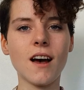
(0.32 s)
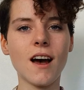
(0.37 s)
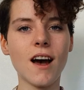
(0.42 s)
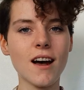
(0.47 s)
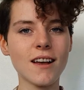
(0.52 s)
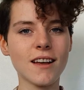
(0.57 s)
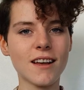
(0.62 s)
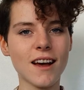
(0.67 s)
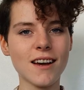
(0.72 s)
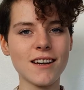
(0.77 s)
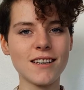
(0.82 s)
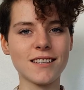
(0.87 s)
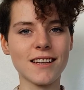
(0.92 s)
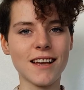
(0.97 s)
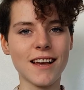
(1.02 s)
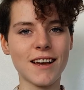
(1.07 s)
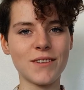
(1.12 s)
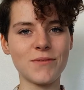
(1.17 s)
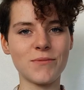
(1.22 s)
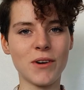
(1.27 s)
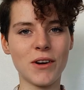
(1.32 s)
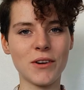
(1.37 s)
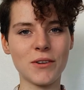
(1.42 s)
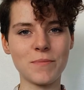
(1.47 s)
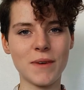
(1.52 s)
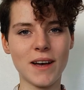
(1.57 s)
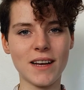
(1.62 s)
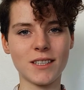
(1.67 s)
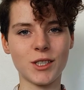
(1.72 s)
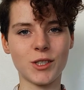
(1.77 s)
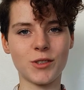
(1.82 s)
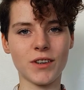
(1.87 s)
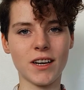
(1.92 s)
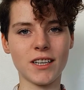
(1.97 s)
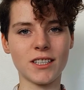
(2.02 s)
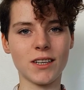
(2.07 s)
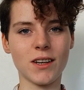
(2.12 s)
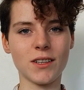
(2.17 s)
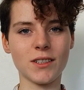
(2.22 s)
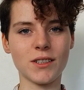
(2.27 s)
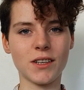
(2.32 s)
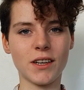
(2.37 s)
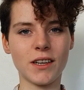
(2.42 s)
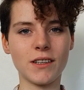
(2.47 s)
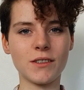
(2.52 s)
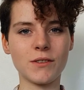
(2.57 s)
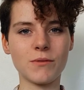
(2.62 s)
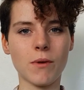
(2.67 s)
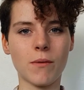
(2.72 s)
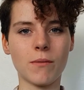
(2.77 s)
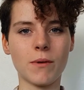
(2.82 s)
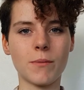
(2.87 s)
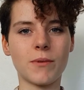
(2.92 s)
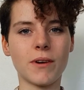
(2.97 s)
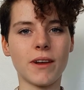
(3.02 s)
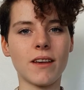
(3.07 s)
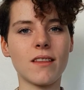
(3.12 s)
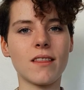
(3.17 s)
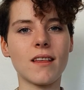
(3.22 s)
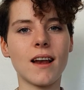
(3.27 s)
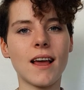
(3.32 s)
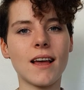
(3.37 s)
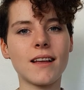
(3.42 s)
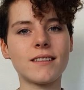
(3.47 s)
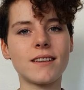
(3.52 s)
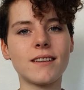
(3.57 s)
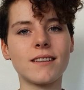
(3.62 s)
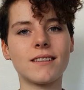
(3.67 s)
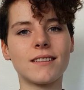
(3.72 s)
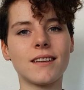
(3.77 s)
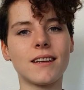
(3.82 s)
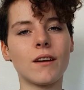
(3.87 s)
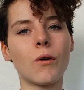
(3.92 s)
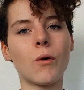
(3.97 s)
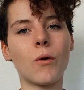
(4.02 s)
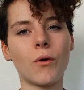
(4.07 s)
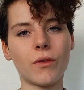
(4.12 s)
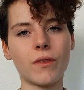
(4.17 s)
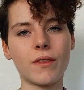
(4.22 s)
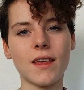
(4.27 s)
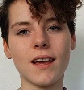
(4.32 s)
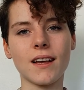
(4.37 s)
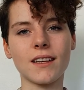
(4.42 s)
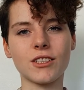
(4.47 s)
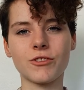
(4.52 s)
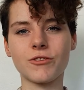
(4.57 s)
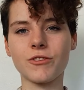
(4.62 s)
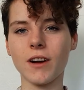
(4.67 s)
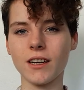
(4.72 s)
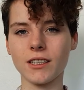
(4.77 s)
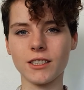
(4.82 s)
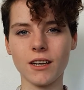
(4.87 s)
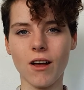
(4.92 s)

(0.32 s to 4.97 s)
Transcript: Hi guys, and welcome back to Trash Arts News, where we bring you the latest in all things trash